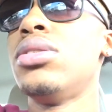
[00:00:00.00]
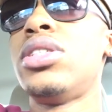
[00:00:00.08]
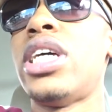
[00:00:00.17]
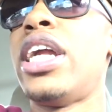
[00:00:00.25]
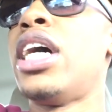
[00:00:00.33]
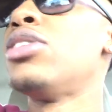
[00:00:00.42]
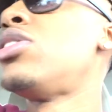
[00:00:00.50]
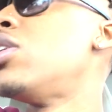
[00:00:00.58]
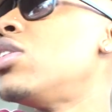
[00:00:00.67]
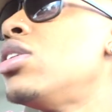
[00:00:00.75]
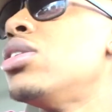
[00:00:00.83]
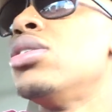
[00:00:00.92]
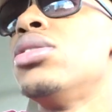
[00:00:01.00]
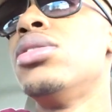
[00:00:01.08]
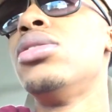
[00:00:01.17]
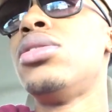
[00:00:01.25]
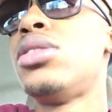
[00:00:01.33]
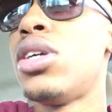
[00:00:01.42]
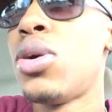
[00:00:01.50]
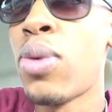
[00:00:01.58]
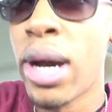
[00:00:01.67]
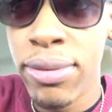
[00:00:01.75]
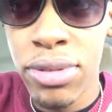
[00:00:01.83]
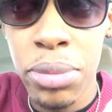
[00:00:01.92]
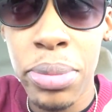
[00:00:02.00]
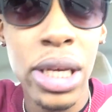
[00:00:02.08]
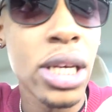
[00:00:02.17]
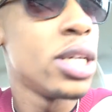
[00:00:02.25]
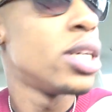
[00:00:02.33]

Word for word: Shout out to the to the wife to be.